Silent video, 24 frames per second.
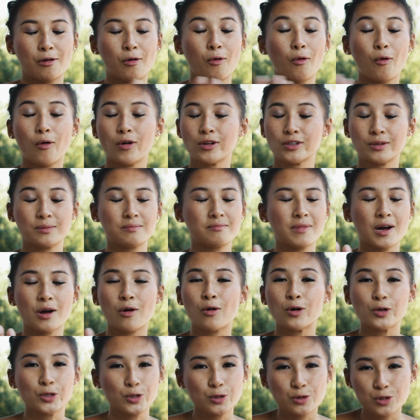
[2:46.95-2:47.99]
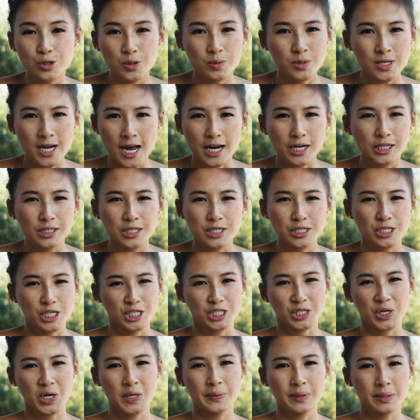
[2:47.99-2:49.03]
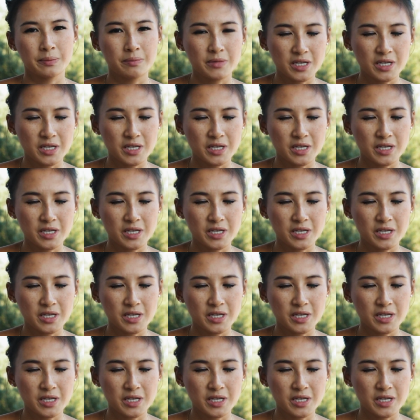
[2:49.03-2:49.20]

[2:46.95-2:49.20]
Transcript: whole YouTube channel is just gonna be